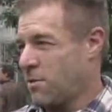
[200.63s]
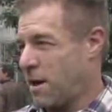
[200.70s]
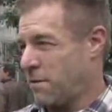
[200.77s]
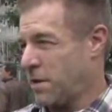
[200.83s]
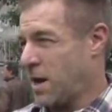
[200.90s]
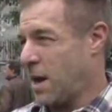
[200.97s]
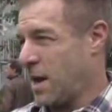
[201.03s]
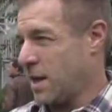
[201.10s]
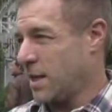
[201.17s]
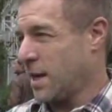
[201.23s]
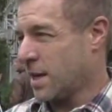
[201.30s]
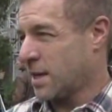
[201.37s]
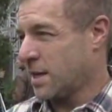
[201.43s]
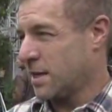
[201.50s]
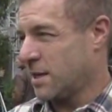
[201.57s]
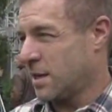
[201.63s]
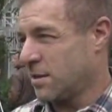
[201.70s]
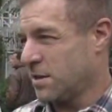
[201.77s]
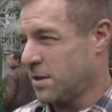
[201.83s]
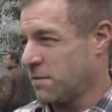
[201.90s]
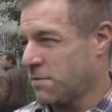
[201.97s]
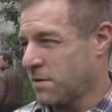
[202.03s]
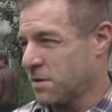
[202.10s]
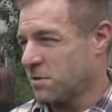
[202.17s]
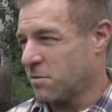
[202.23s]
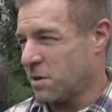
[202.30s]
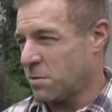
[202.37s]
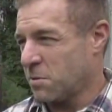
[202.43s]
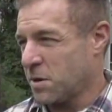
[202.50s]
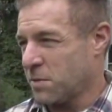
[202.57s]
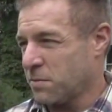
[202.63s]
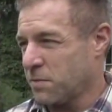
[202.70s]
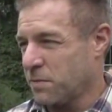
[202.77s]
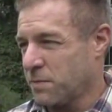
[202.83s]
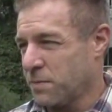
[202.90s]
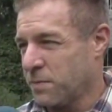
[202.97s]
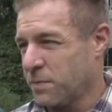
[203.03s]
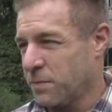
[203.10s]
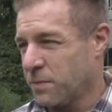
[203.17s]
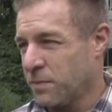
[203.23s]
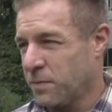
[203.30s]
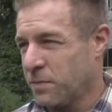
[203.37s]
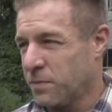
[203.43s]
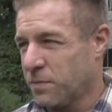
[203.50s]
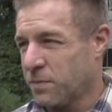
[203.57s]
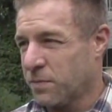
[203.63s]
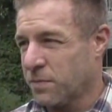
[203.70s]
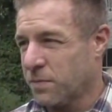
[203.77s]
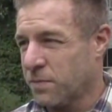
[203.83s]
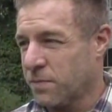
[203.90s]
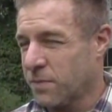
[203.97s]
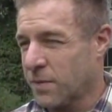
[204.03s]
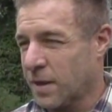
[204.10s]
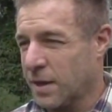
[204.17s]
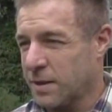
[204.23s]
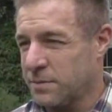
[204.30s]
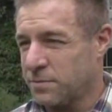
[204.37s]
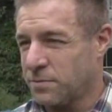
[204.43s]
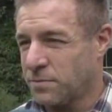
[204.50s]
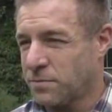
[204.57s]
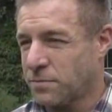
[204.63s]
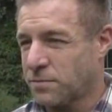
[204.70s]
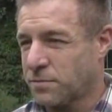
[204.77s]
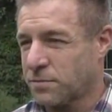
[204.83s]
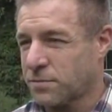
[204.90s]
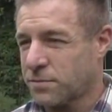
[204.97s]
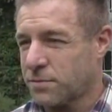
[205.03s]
who have an eye, they can tell the difference right away. And what got her into this line?